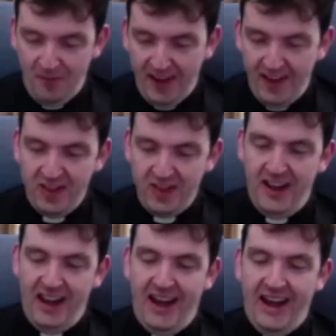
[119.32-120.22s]
with the
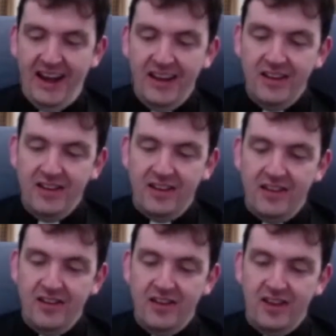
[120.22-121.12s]
land
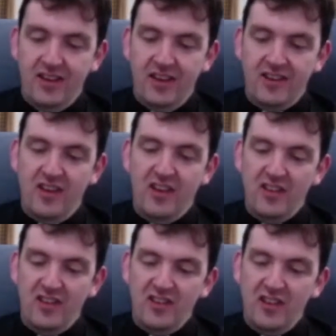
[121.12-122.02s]
and
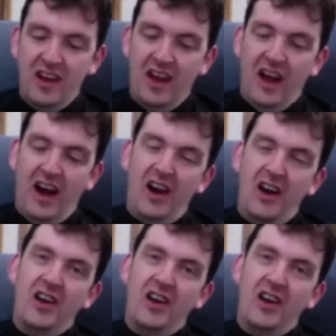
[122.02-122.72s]
this how